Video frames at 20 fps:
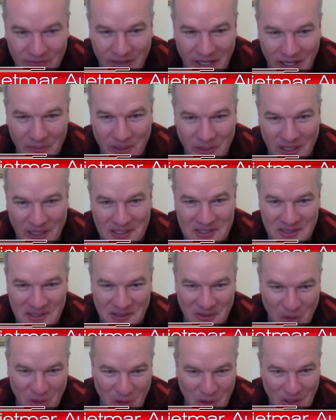Apex
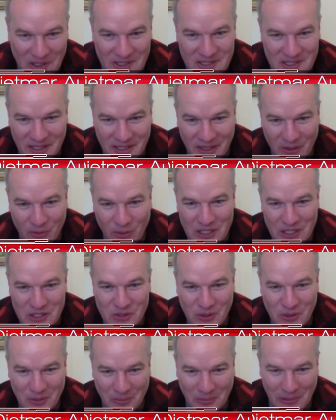and ORDS, otherwise you
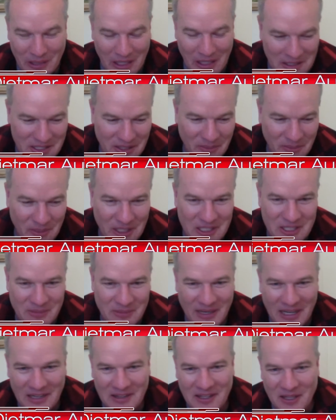wouldn't blog so much
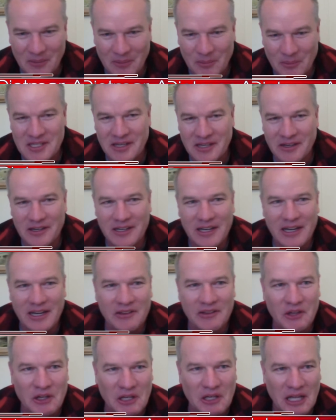about them. Is there any
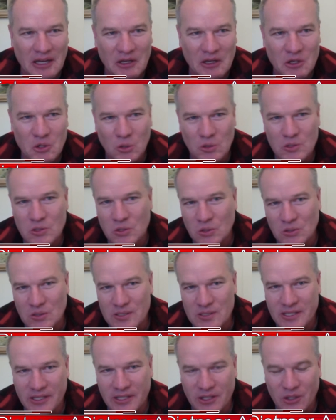other like cool
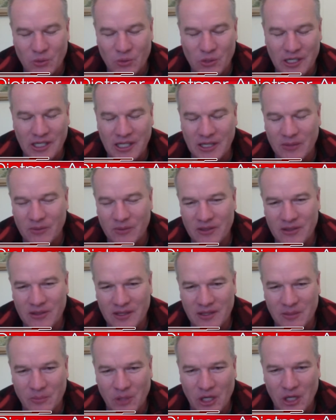tools that you're working with
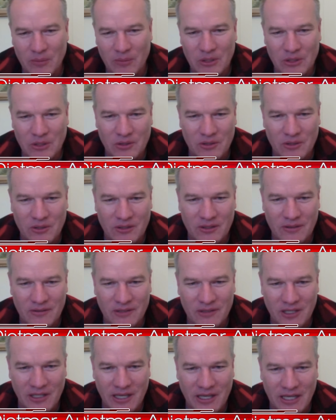at the moment, or
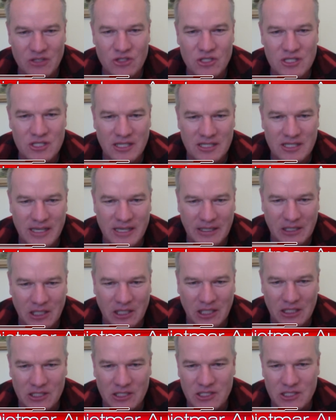interesting
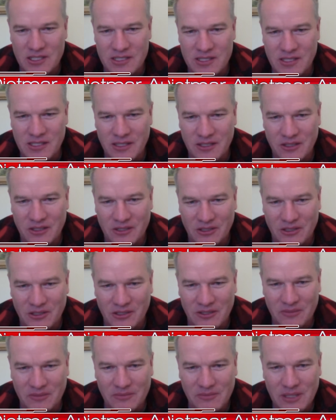technologies that
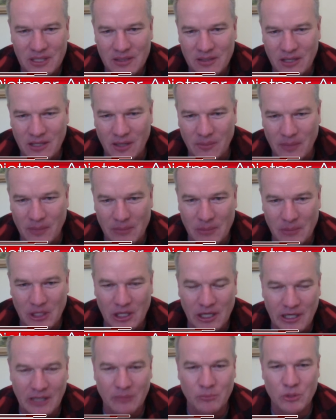you're maybe
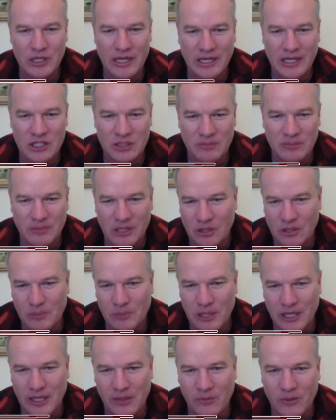not in production but you're
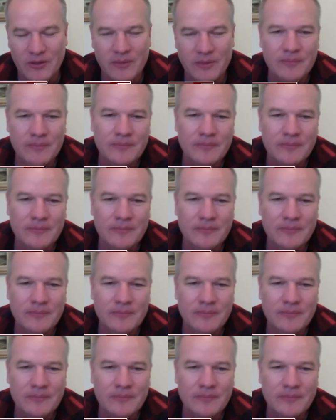playing with?